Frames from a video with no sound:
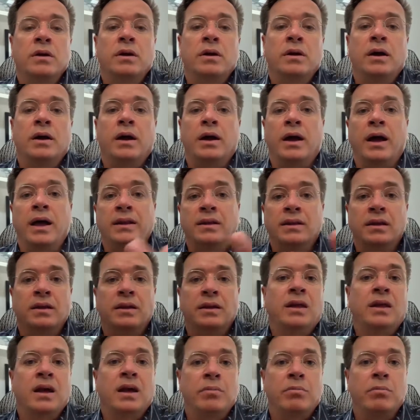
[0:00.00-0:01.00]
I did
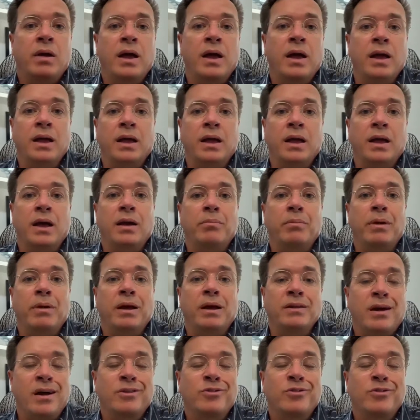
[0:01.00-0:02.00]
get my
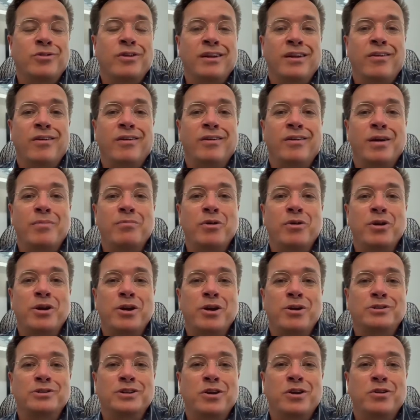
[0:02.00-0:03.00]
doctorate here a number of
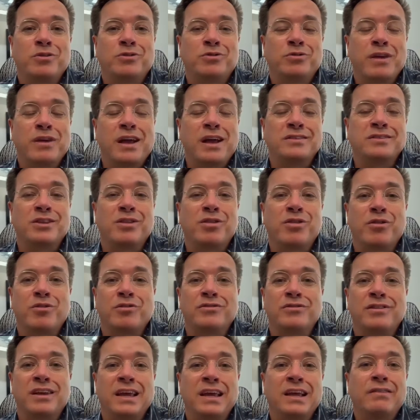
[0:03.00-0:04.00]
years ago in
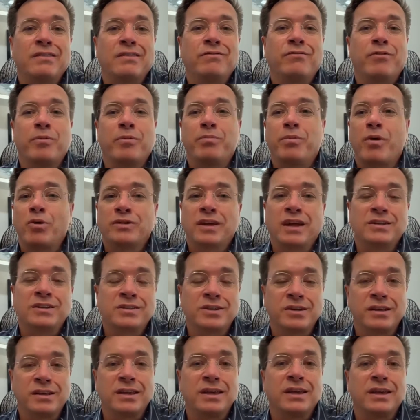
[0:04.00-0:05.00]
2013 for
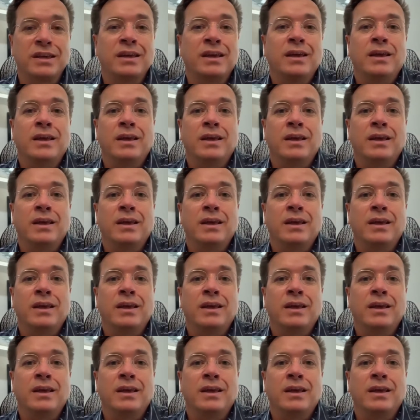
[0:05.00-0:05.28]
potentially